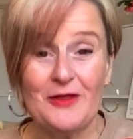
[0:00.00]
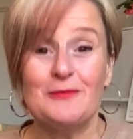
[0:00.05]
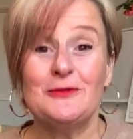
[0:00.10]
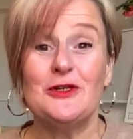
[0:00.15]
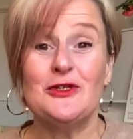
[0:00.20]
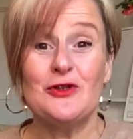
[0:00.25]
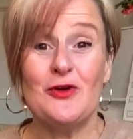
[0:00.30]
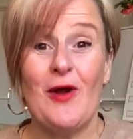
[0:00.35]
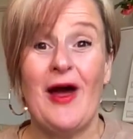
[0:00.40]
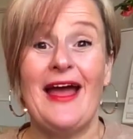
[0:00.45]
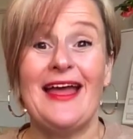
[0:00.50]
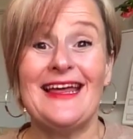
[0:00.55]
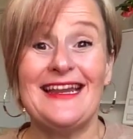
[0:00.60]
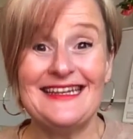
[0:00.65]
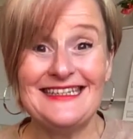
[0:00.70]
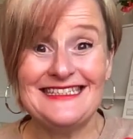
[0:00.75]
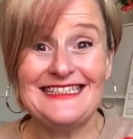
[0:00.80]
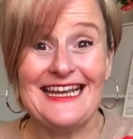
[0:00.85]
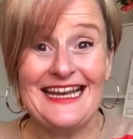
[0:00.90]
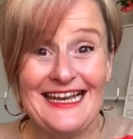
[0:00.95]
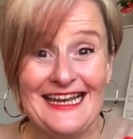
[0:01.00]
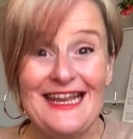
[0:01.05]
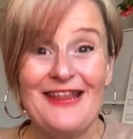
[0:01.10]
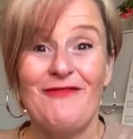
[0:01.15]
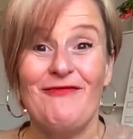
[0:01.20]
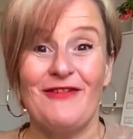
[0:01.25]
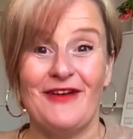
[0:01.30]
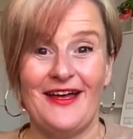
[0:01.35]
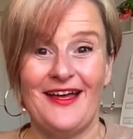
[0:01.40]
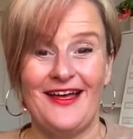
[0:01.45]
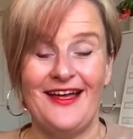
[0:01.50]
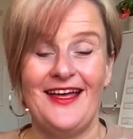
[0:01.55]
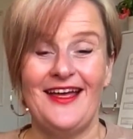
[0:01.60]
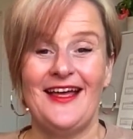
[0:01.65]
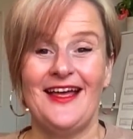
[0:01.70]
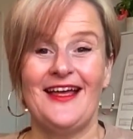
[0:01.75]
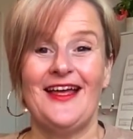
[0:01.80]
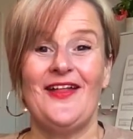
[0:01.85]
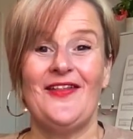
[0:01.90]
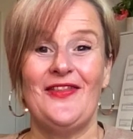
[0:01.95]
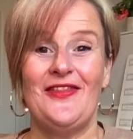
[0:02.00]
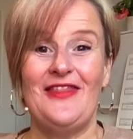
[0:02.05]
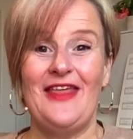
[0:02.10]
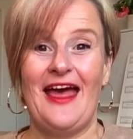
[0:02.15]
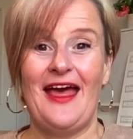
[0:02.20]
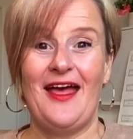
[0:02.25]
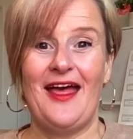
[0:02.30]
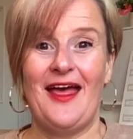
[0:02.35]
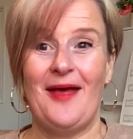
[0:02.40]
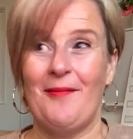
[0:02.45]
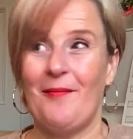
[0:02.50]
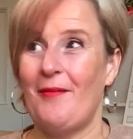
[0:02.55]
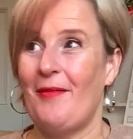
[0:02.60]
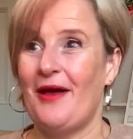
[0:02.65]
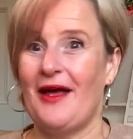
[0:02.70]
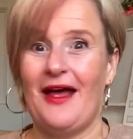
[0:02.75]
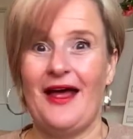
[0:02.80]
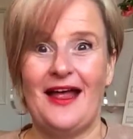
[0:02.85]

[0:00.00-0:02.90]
them to try and deliver them